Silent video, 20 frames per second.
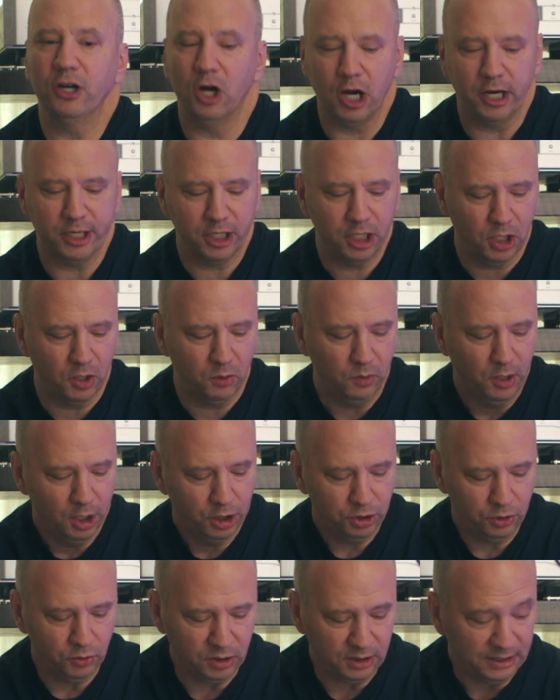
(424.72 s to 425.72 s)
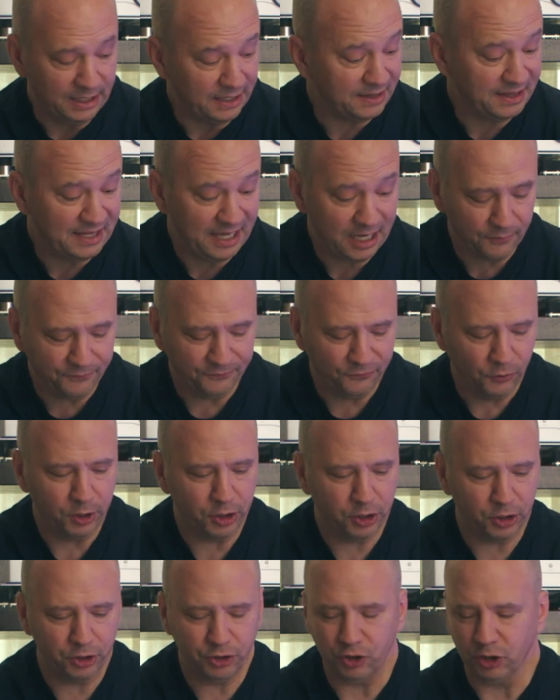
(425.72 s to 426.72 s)
audio. You can get their
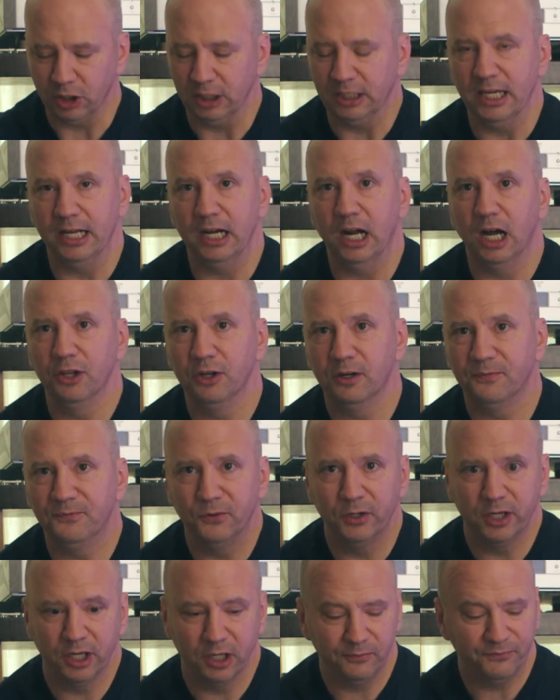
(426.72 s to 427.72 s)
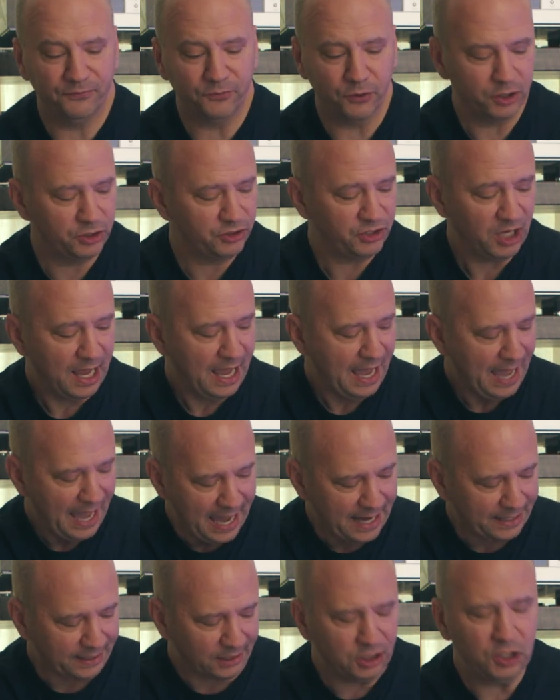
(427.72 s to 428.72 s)
footers. You can get other footers.
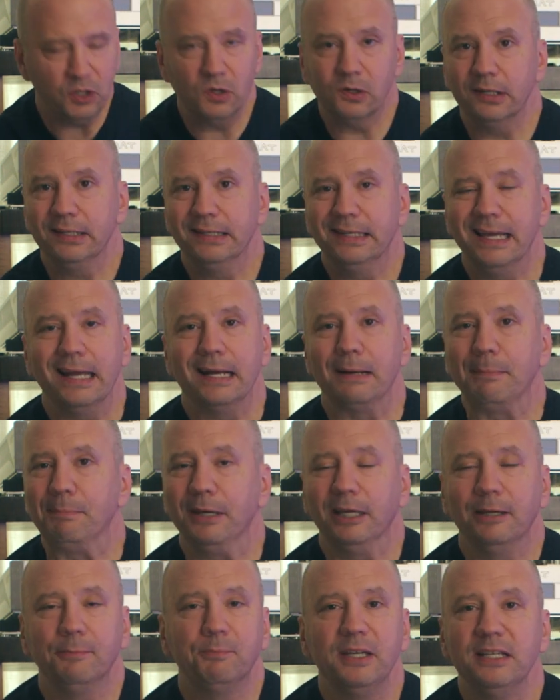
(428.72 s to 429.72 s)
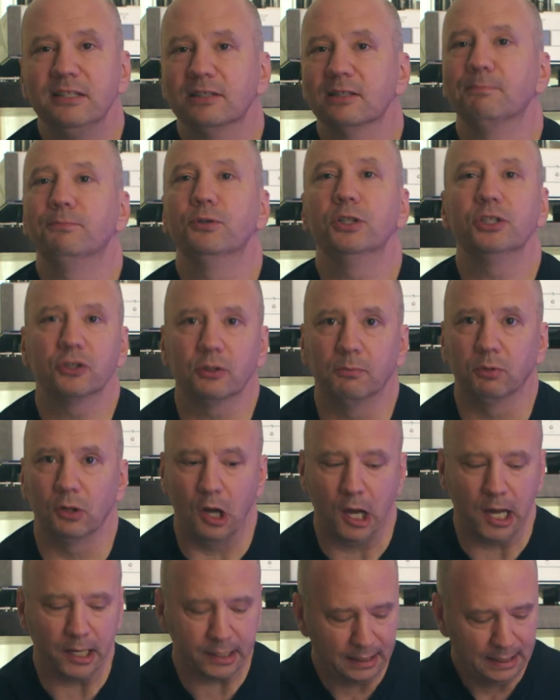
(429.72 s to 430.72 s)
Heck, you could get a big piece of butcher
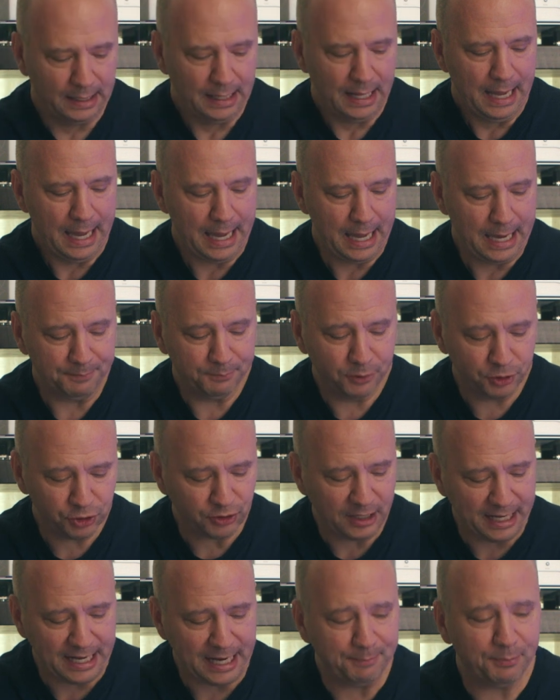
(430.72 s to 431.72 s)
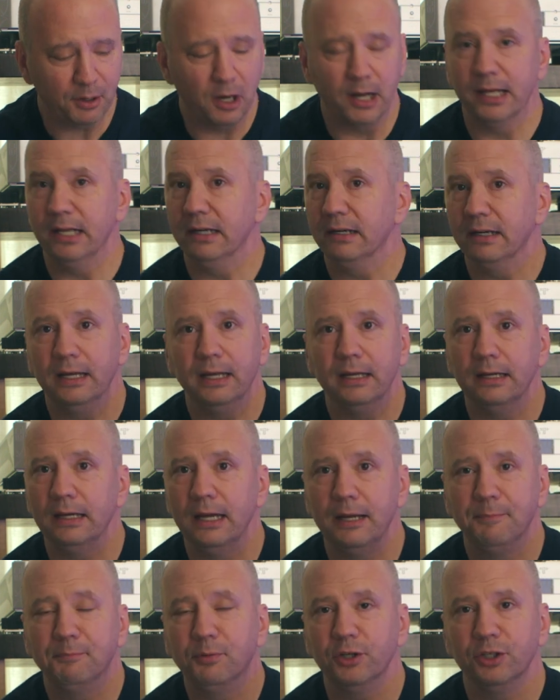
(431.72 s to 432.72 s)
block and put your amp on it
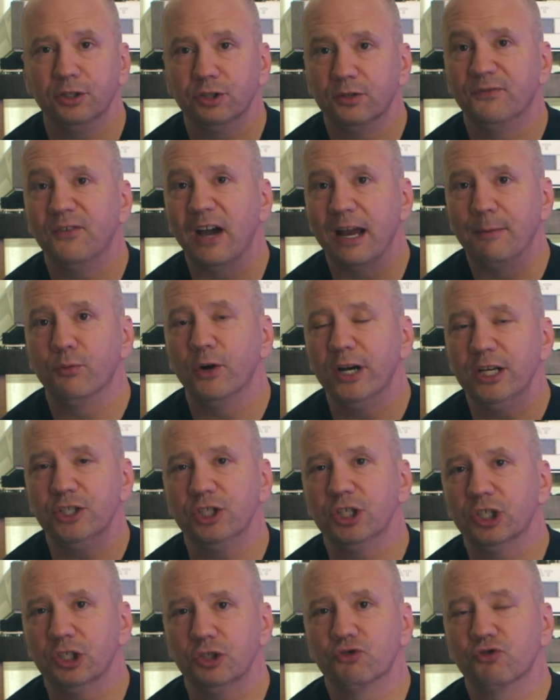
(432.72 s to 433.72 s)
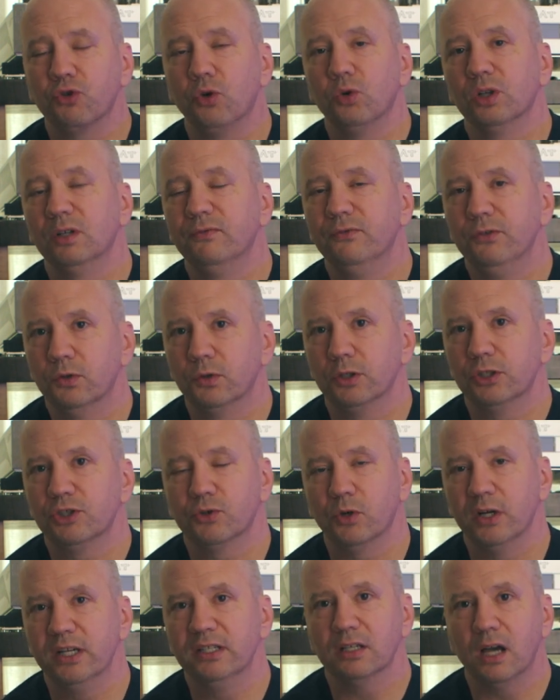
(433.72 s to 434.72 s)
and put the vibration control of your
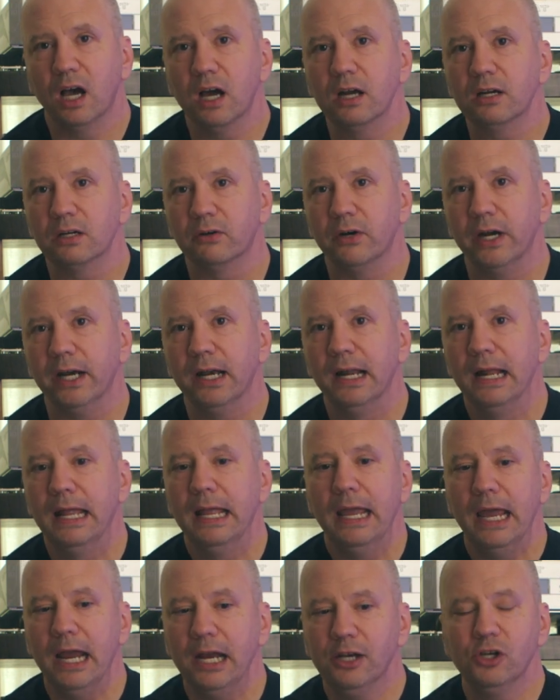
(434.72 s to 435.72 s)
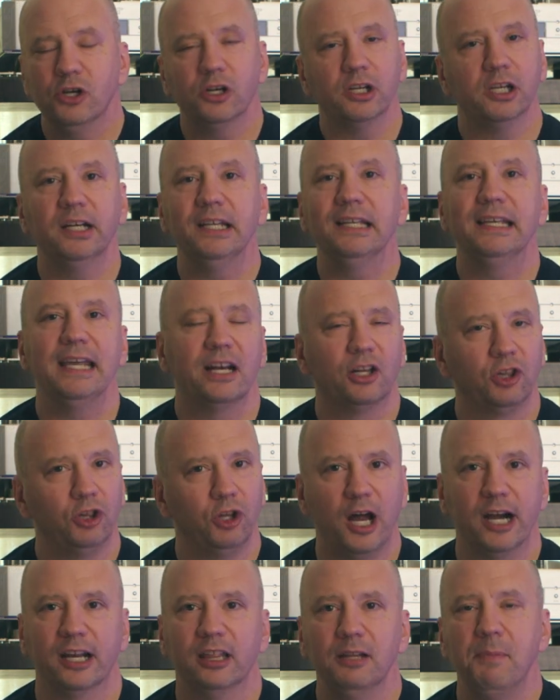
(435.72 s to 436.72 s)
choice under it, and you're going to get a
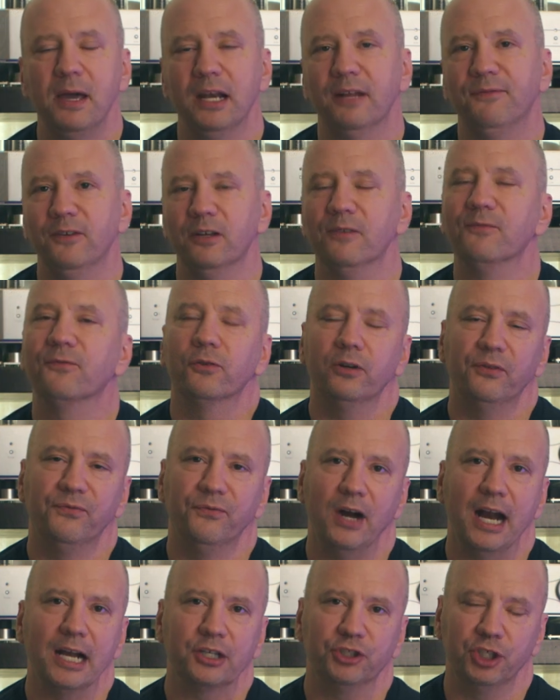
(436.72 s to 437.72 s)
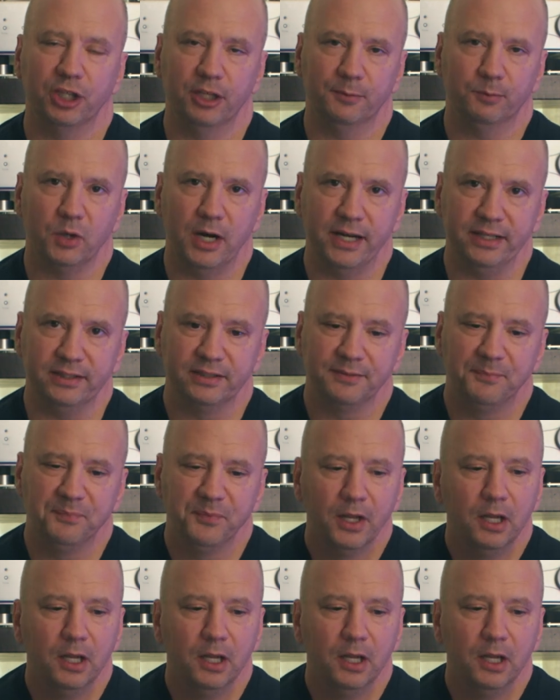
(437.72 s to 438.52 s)
lot of the benefit for a fraction of the price.